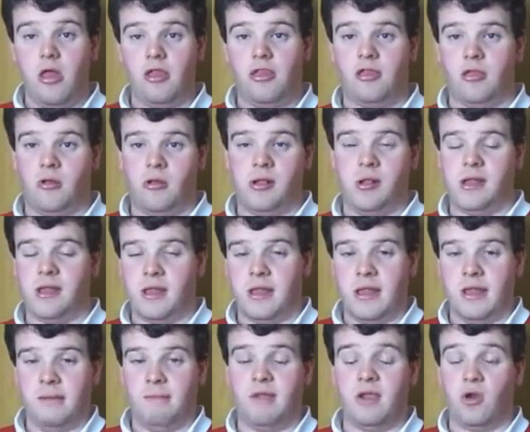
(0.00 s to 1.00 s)
so she
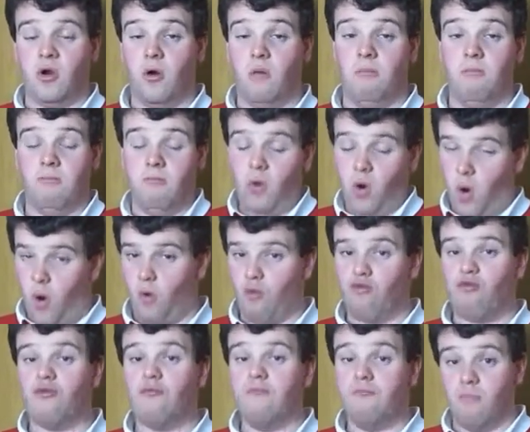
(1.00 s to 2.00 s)
can become
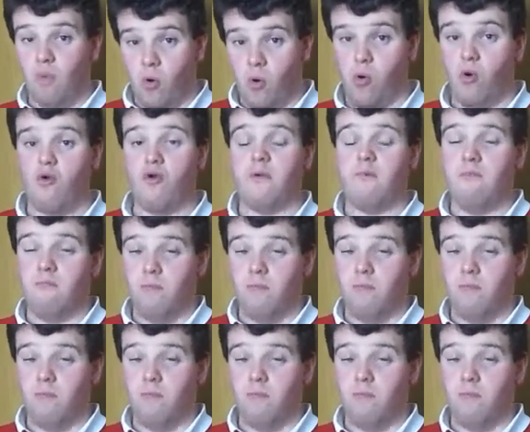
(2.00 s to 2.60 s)
more and more and